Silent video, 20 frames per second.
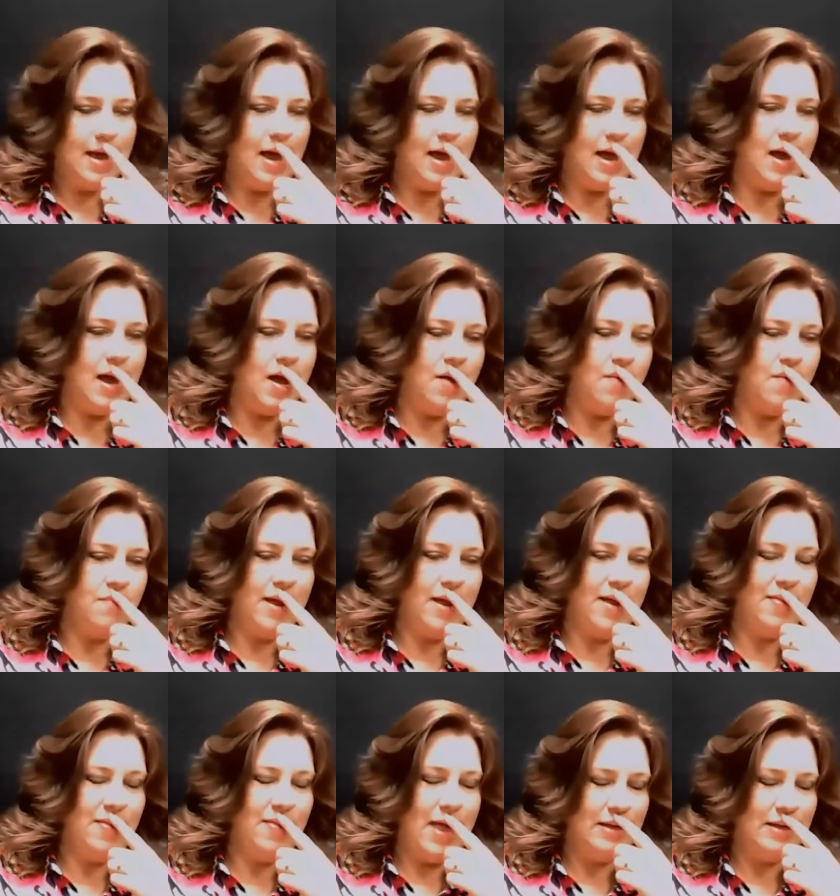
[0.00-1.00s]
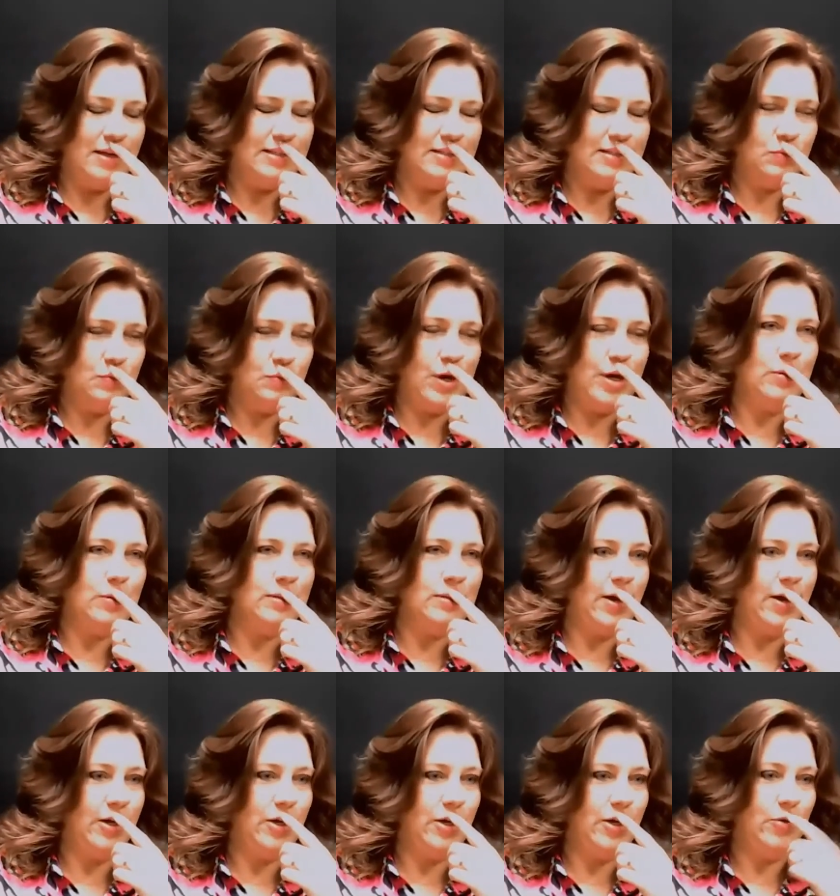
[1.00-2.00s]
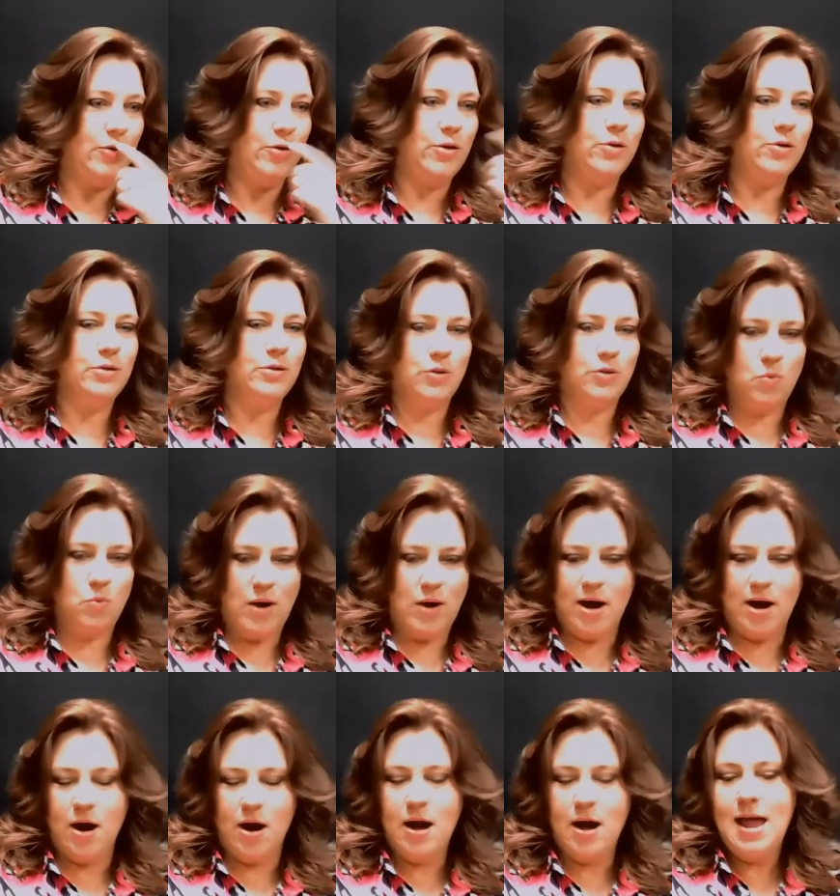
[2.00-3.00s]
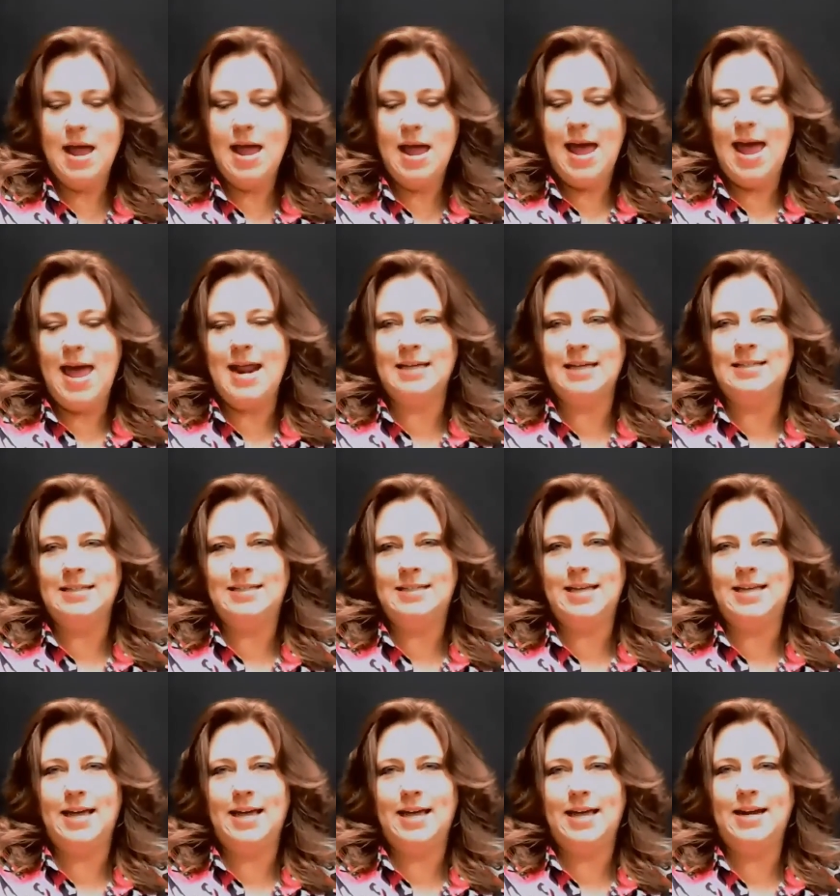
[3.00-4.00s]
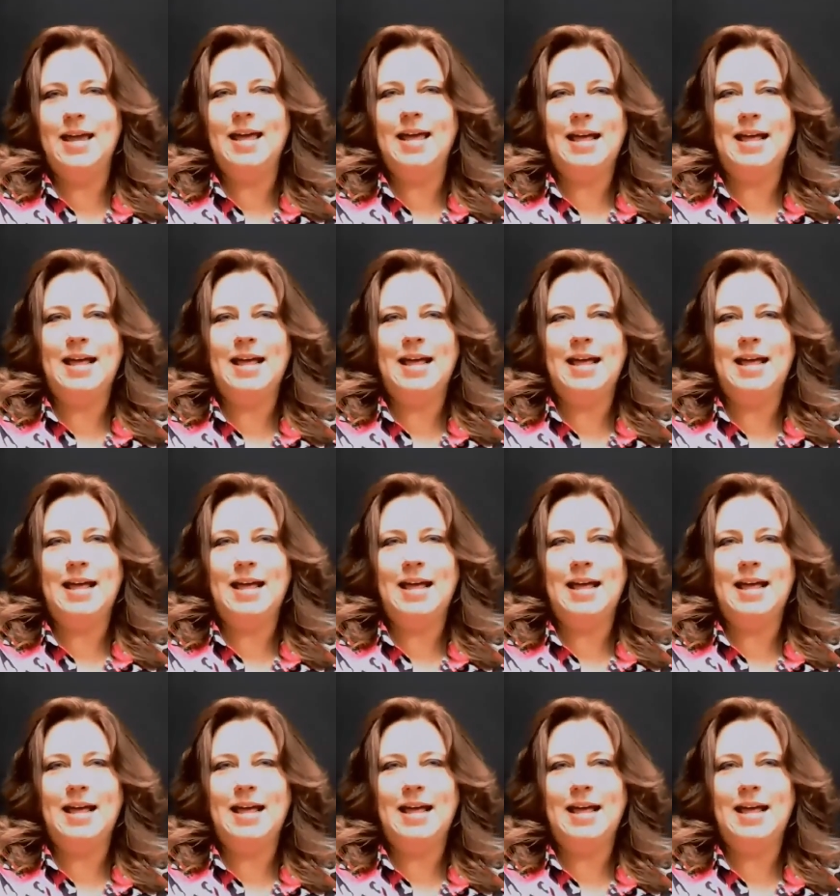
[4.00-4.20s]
And that's what you said you used to wear. And I said,